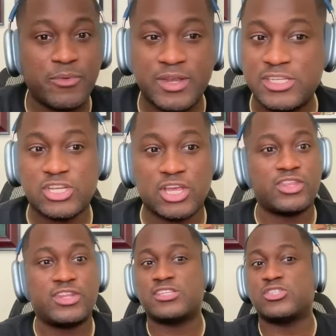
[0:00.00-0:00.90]
with each
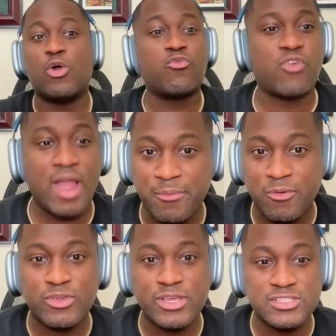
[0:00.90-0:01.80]
other. There's no rhyme or
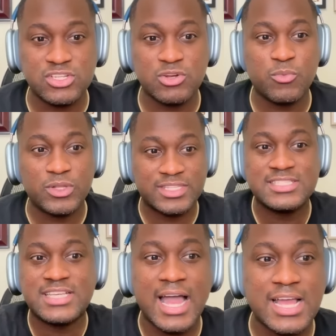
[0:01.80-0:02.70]
reason to what
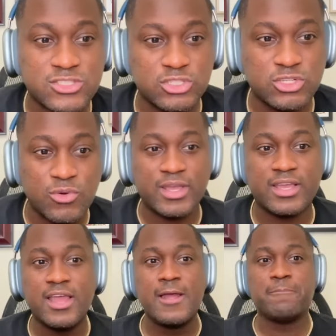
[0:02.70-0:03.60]
these guys are
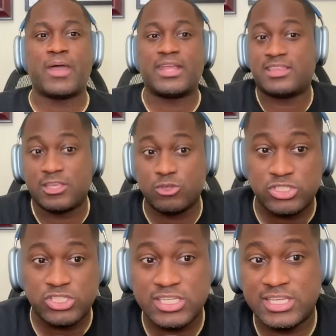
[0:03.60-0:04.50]
doing. I think you
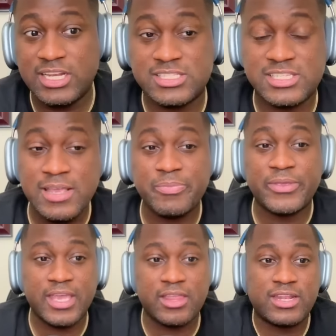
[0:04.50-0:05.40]
should get a team
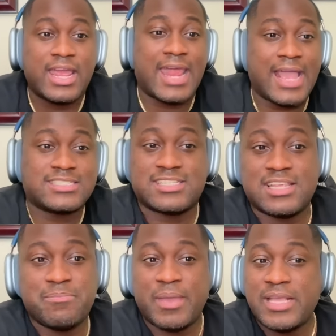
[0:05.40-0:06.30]
together that
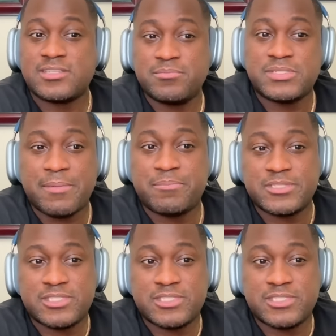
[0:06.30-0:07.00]
actually makes some type of